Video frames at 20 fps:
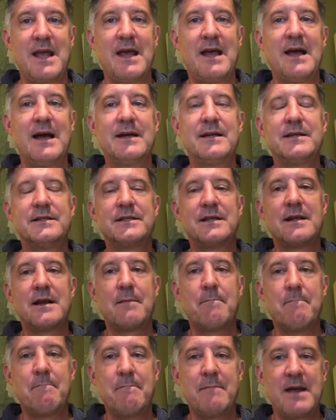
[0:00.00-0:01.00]
That is an
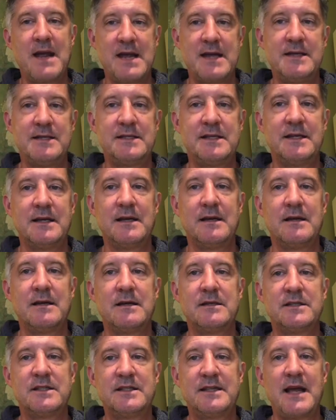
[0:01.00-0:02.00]
amazing
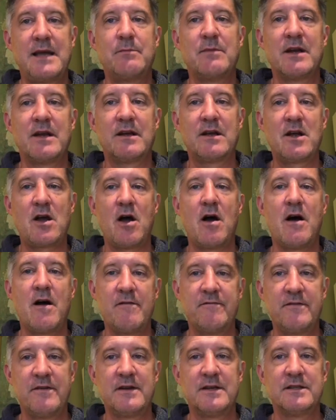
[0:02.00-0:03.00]
statement of
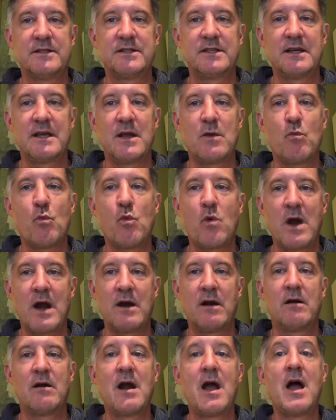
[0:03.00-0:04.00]
confidence in
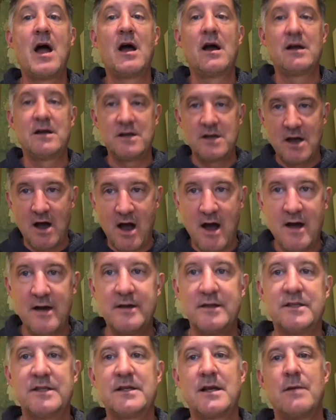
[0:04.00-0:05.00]
where God
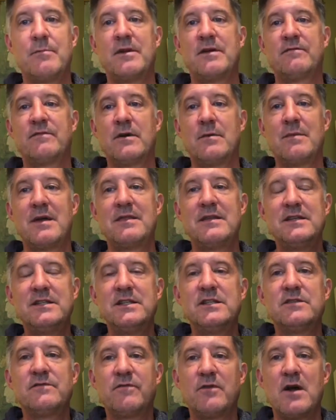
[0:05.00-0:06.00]
is coming from. And this
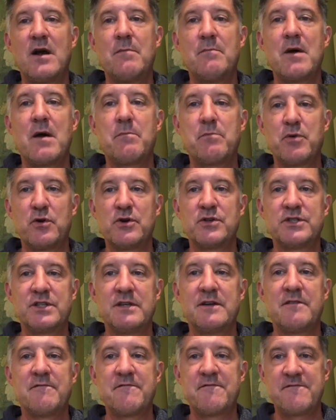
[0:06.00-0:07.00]
is from a person
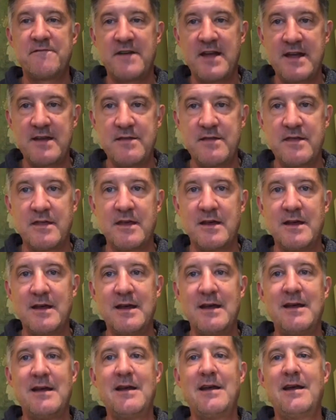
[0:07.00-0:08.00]
of faith
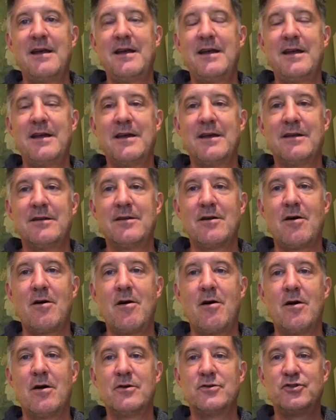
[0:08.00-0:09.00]
in
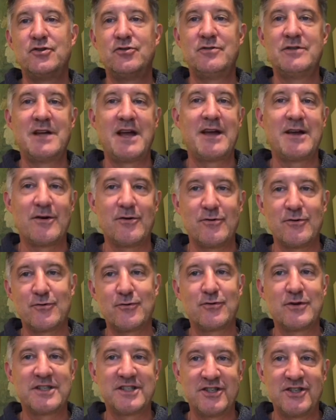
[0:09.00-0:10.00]
our
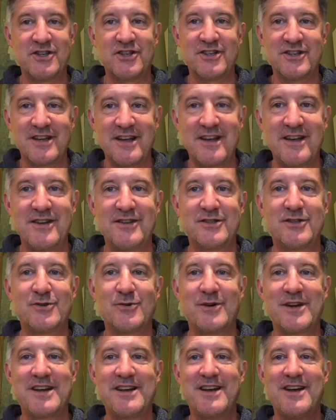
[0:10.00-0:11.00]
Judeo-Christian
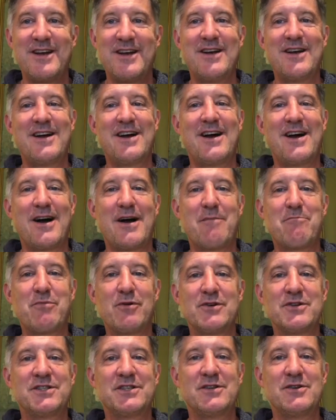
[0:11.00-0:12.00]
history, a
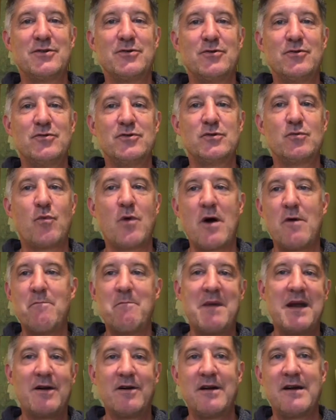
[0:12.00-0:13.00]
person who's well
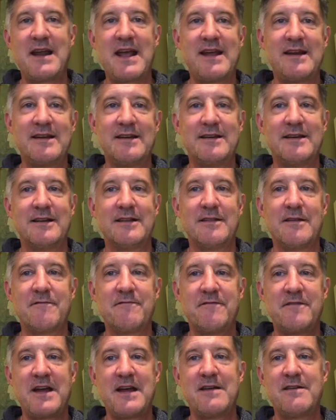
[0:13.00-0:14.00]
marinated in the
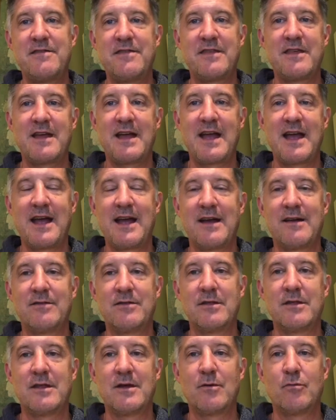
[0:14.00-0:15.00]
faith
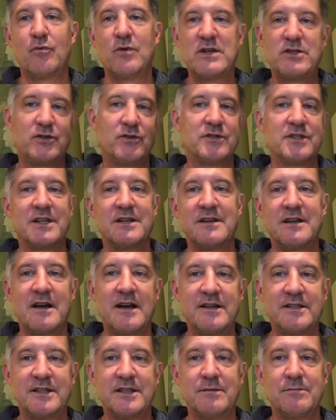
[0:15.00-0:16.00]
and the rituals and
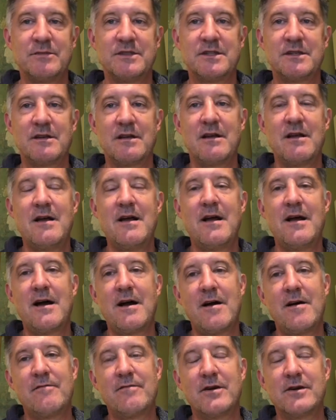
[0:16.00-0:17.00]
customs
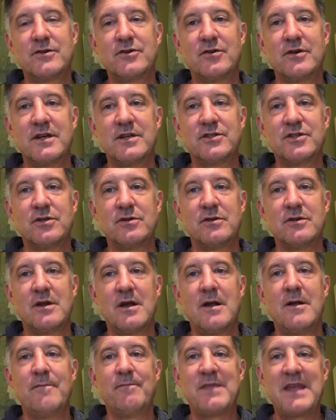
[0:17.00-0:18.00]
of our tradition,
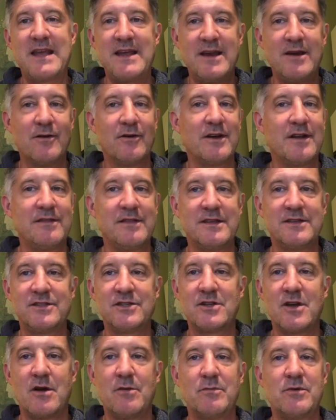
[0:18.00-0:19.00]
here in this
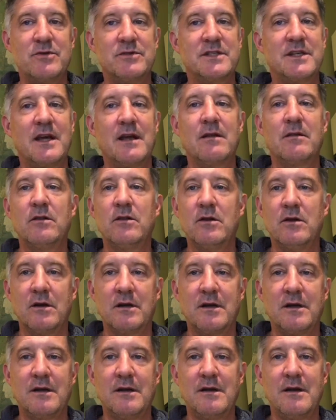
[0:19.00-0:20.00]
psalm, who's saying, look,
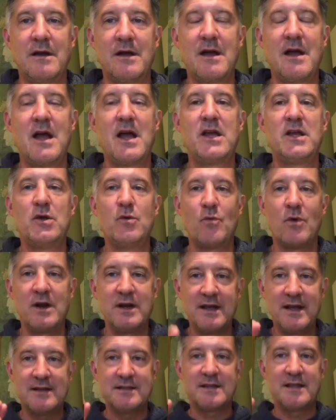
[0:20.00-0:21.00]
you want to
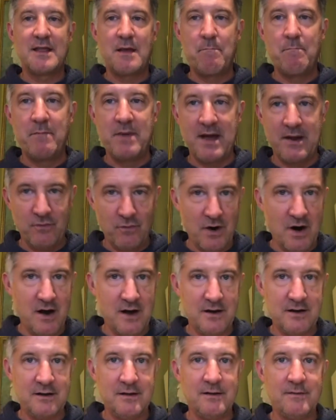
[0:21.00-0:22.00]
get to the
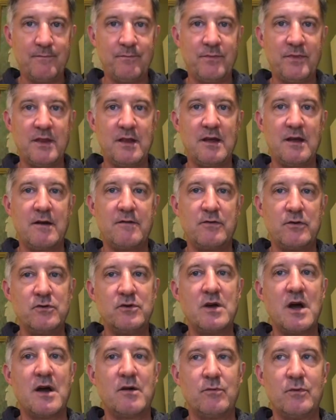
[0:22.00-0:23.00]
bedrock of who
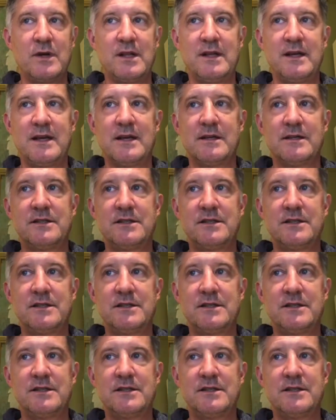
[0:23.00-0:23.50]
God really is?